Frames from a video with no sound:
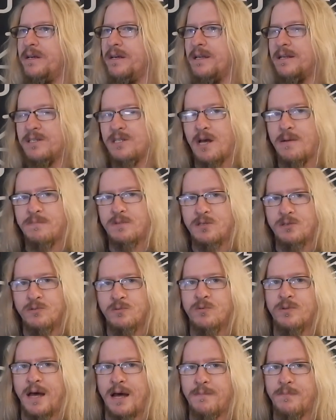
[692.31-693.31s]
it is up
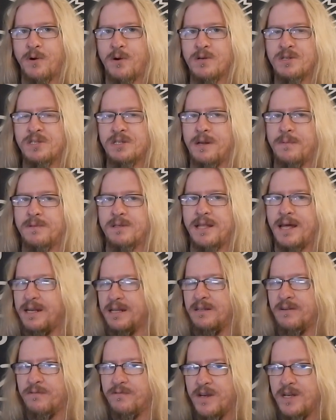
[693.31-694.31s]
to that person, up to that
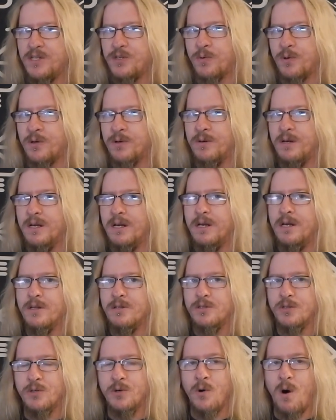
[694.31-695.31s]
individual
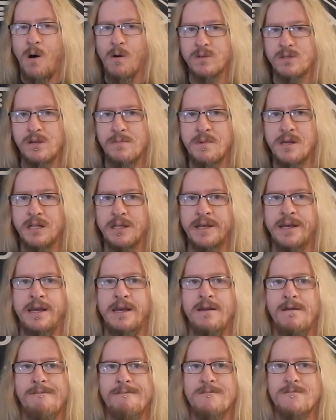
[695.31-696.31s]
to
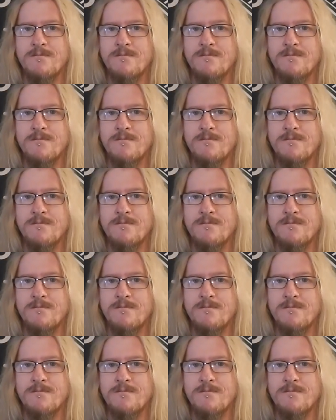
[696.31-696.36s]
ultimately